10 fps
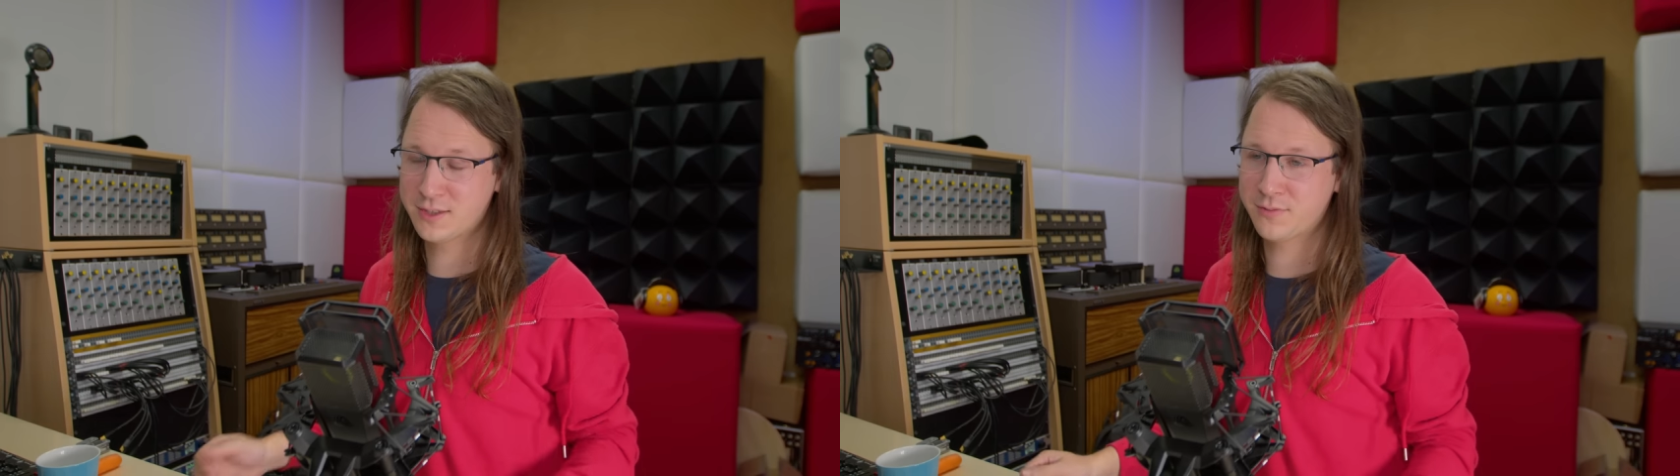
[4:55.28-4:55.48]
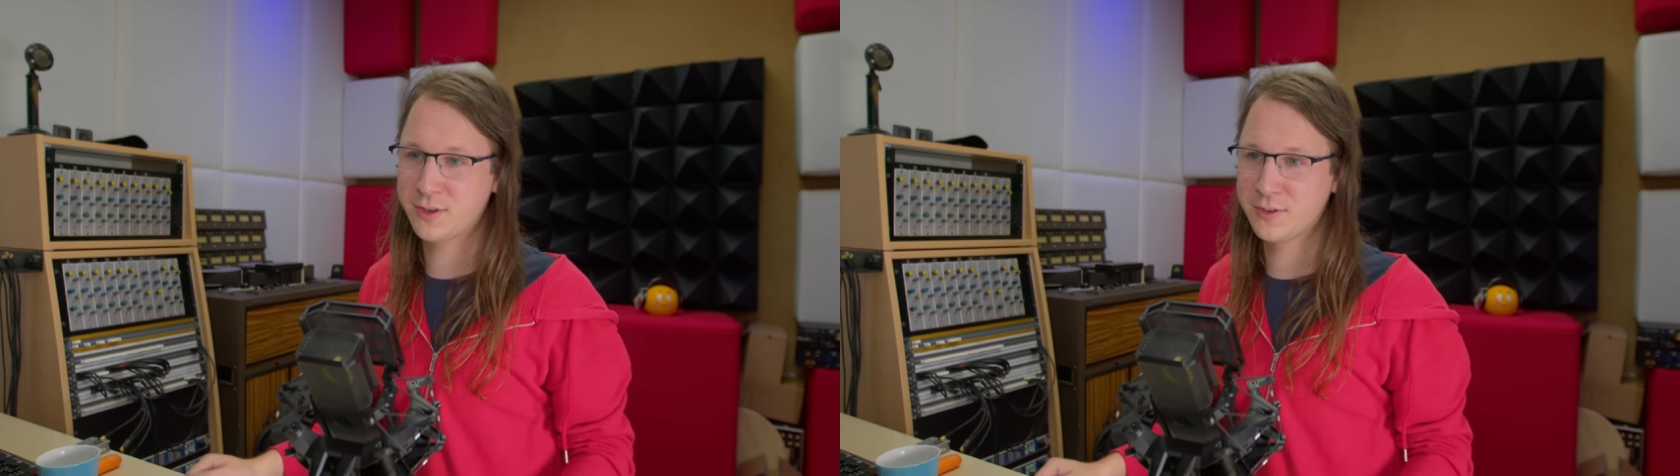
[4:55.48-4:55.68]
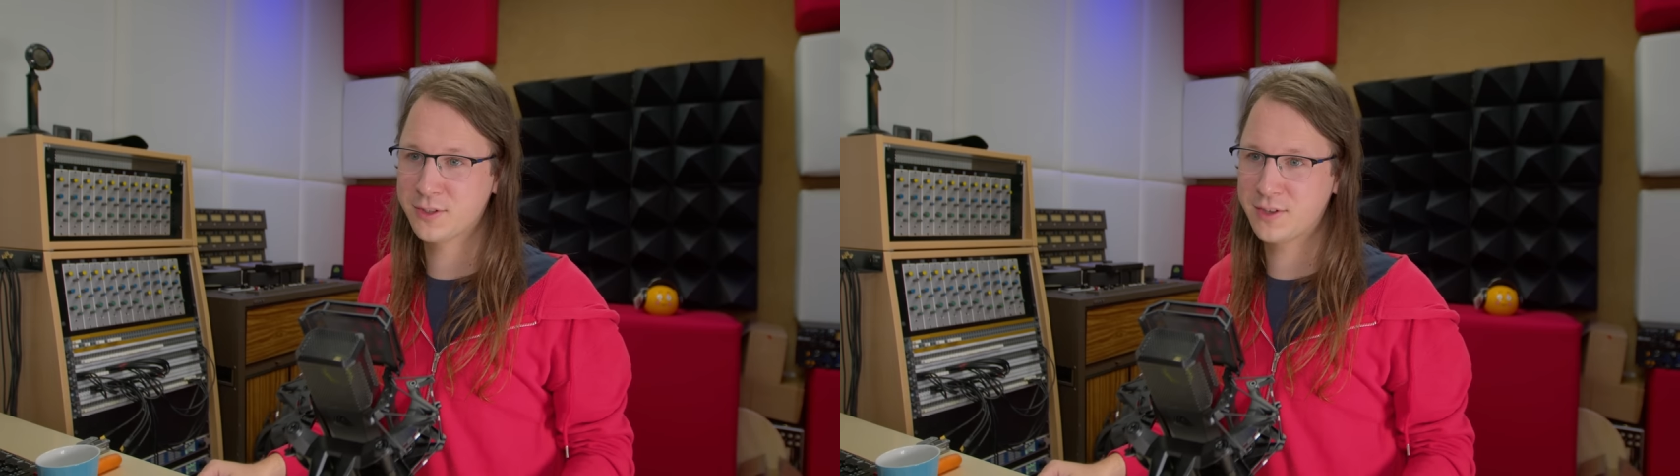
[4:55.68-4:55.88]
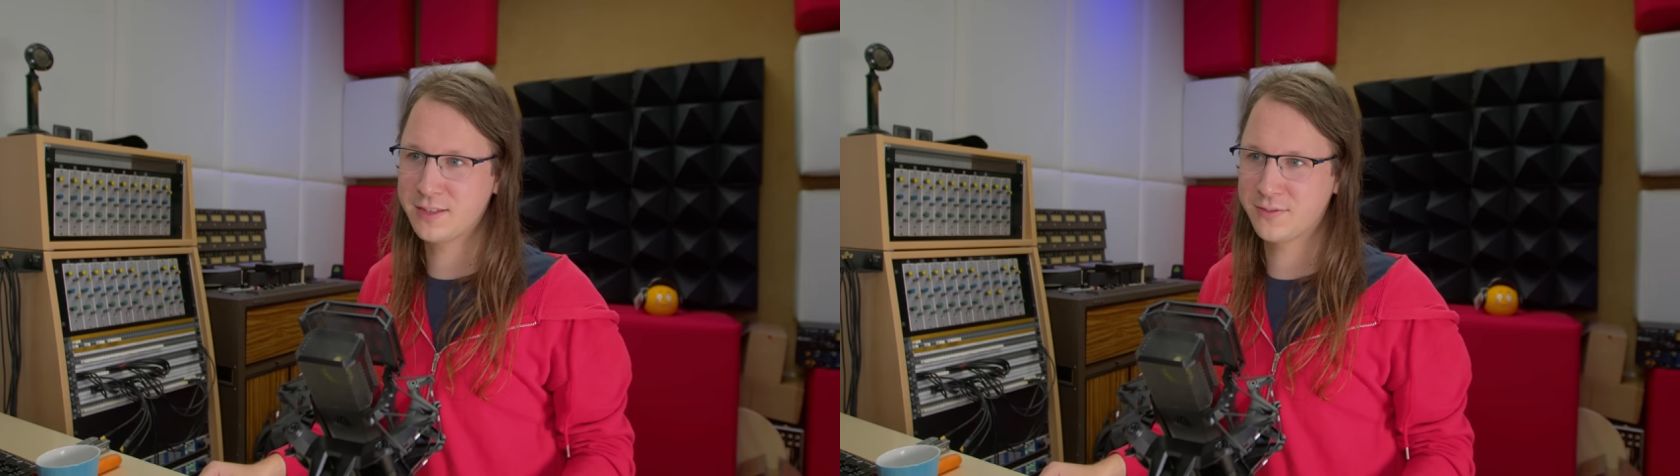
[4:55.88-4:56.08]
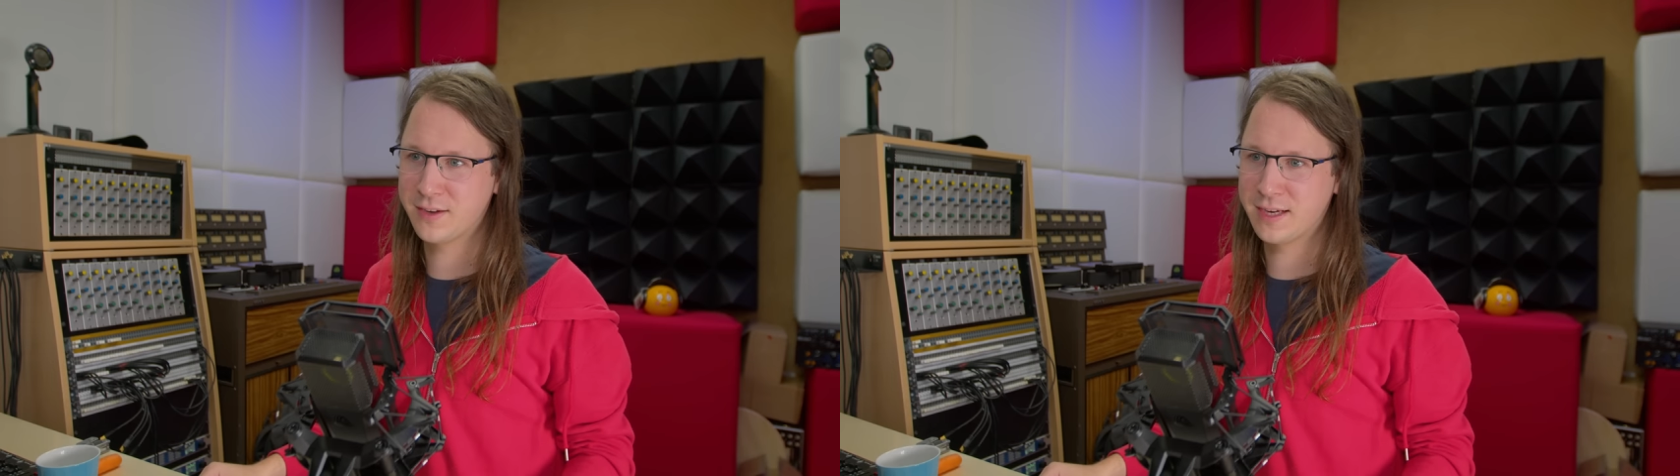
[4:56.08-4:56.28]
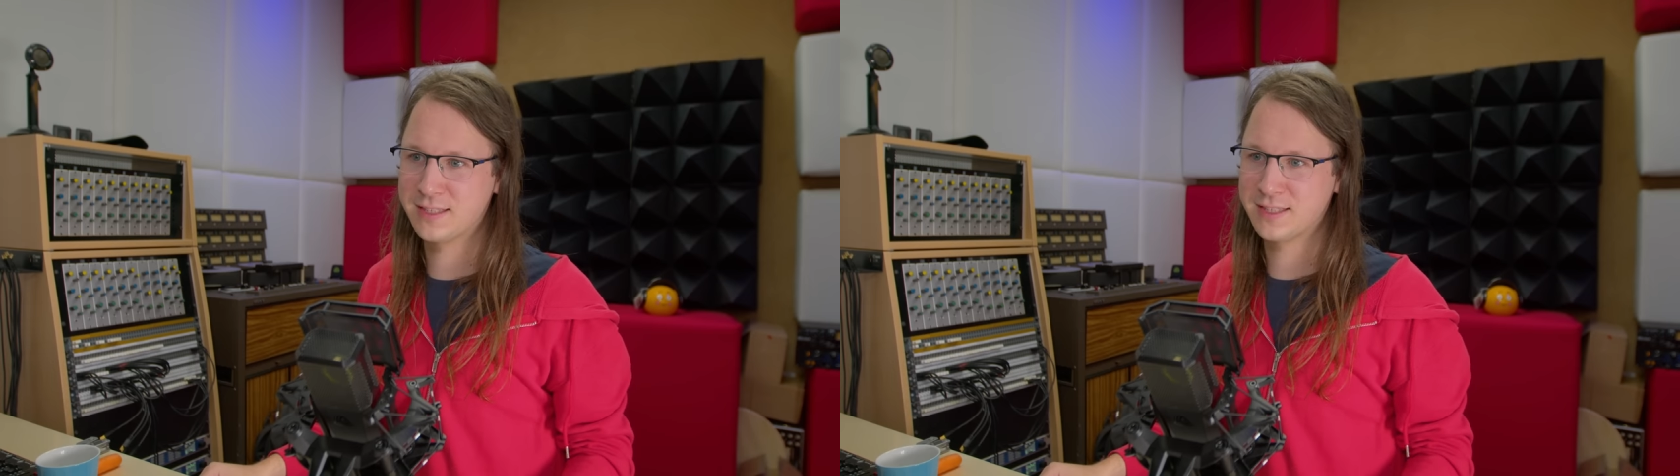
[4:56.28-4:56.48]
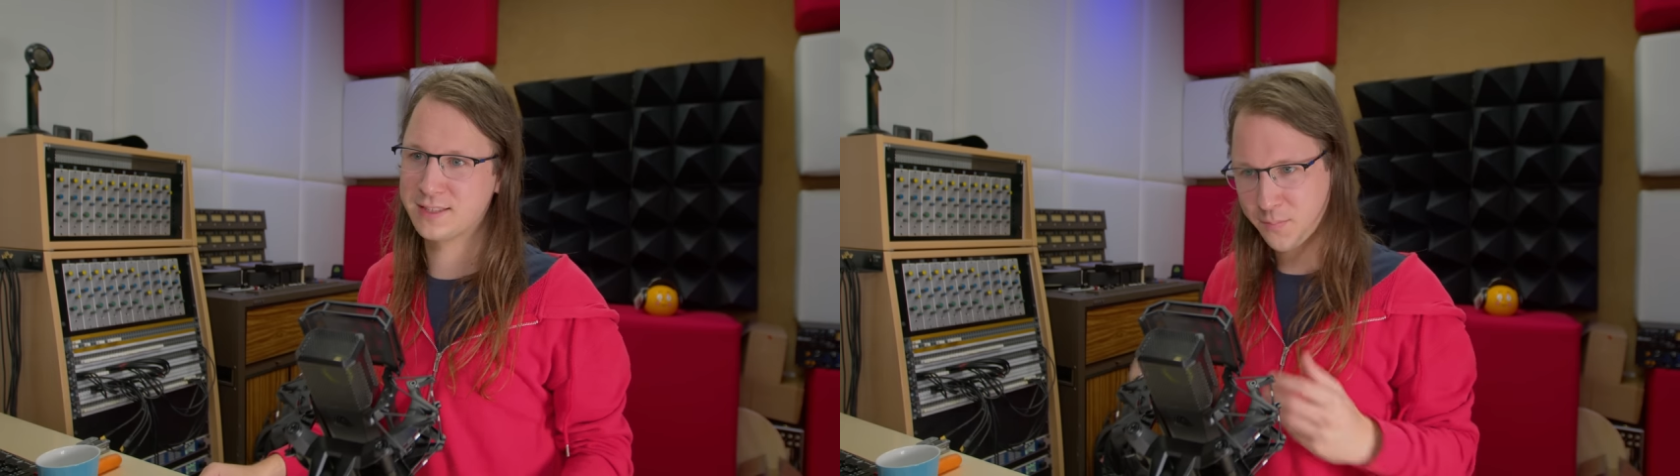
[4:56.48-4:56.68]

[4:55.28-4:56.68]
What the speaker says: of the user interface.